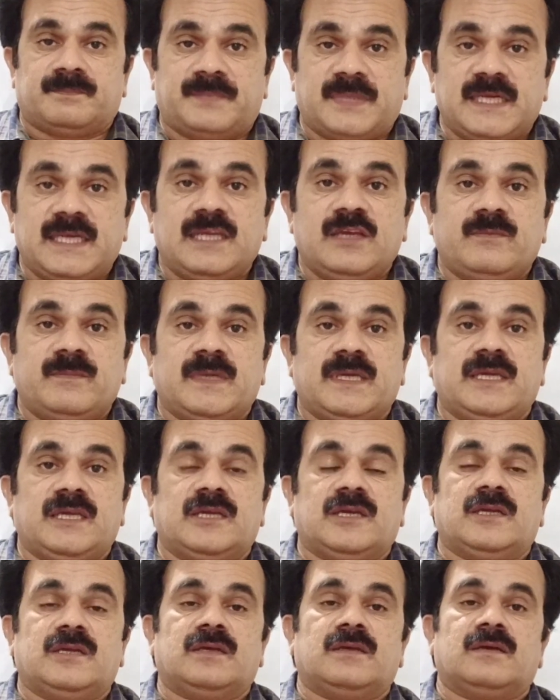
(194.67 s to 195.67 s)
believe me,
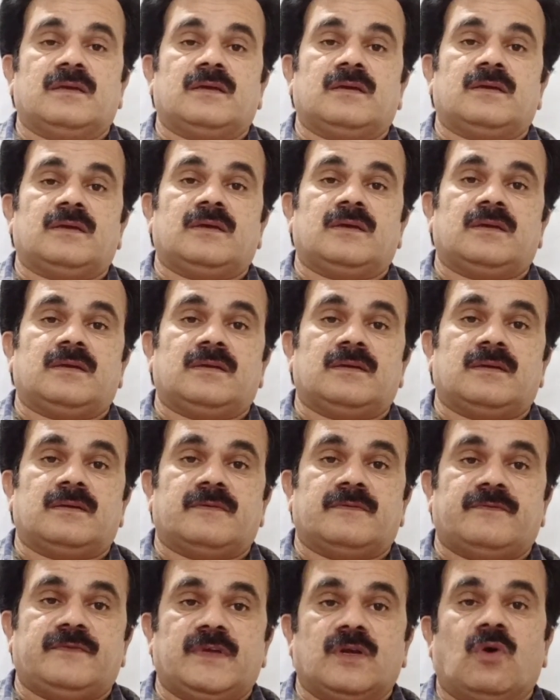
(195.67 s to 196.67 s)

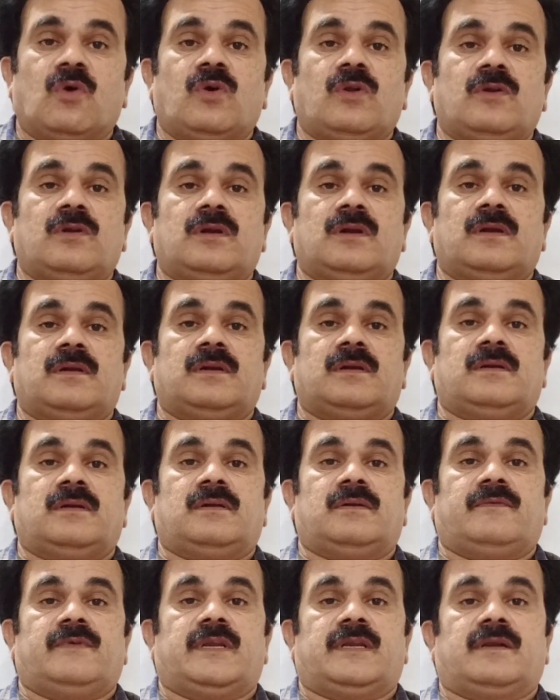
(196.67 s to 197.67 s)
we all
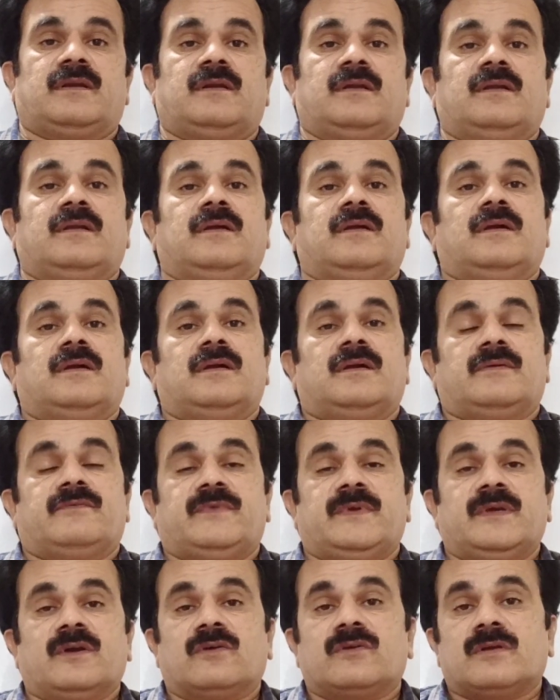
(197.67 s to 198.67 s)
were,
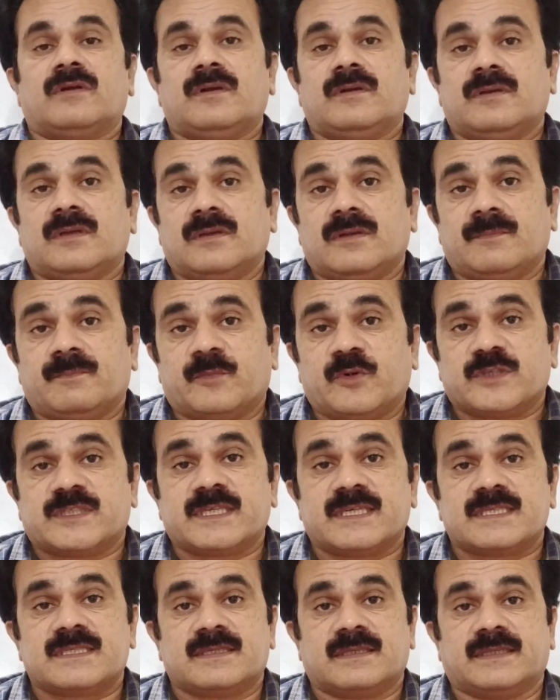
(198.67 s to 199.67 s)
we are
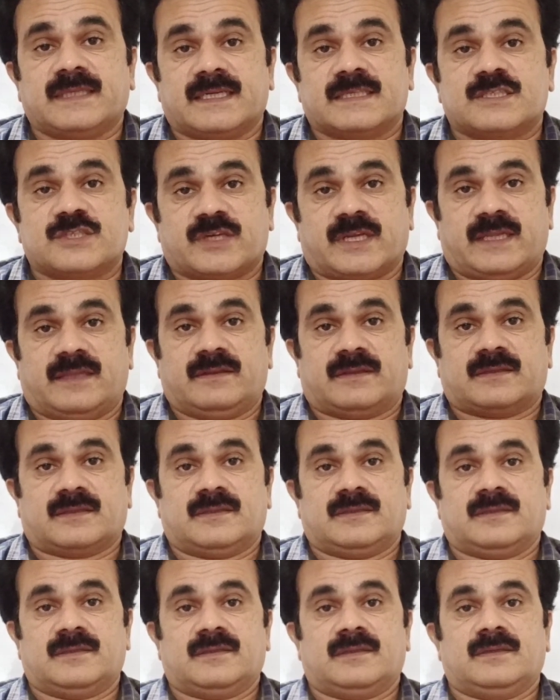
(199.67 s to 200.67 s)
possessed that strength.
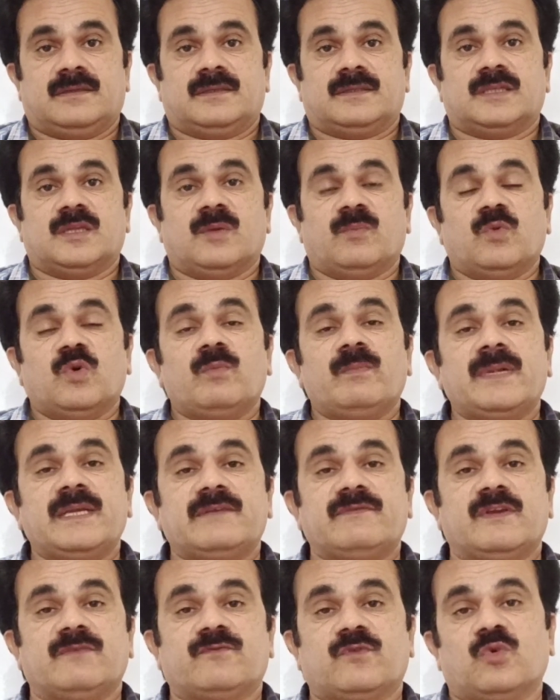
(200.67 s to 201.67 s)
The
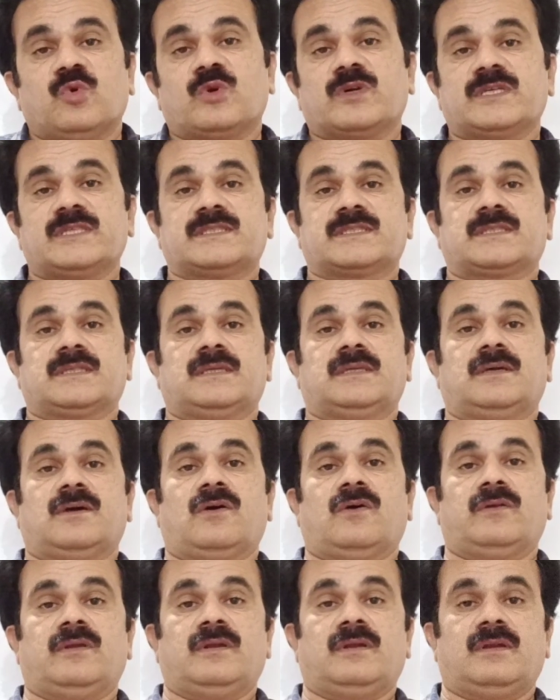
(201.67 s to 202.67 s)
moment we focus
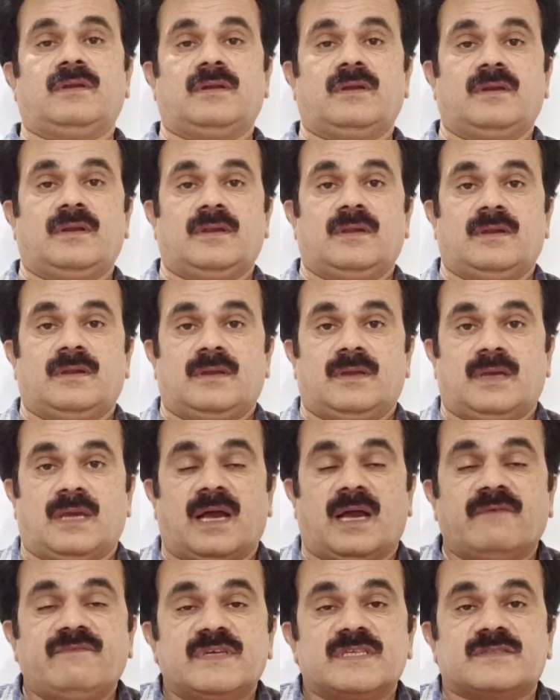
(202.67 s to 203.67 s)
on
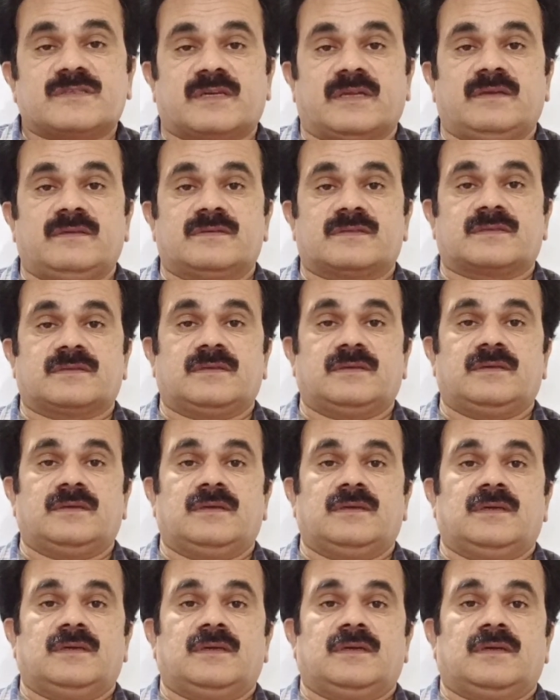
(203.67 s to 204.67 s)
our strengths,
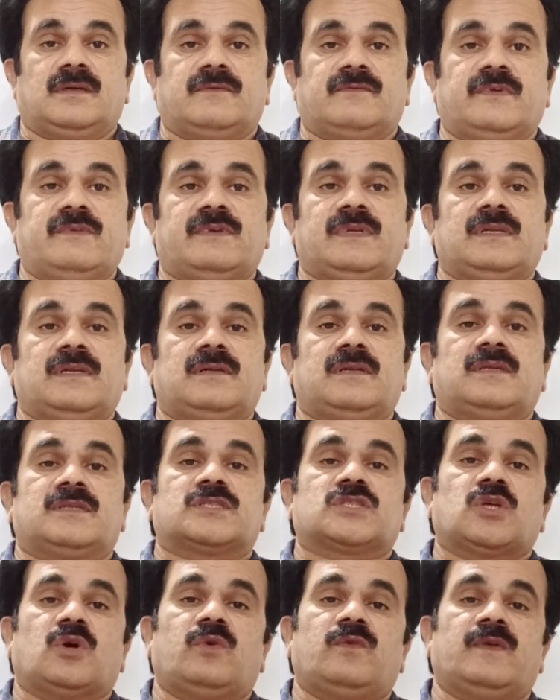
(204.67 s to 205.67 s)
we will
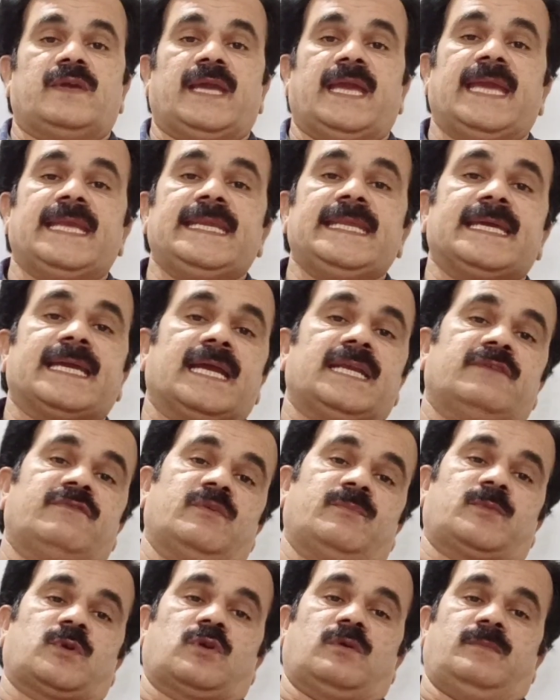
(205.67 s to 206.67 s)
solve any kind of
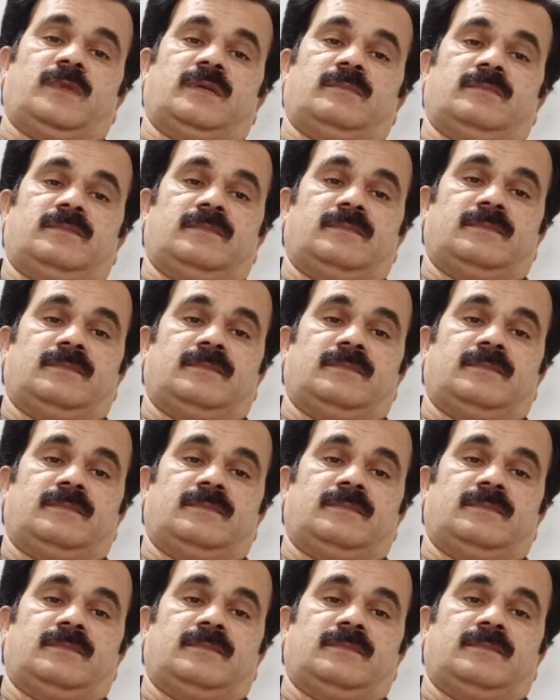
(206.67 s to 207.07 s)
a problem.